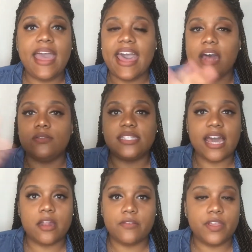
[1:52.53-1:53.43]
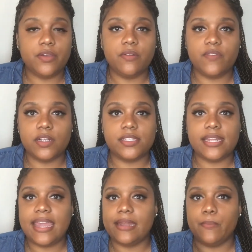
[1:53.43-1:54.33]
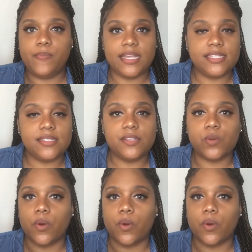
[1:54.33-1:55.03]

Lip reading: outside of the university at a business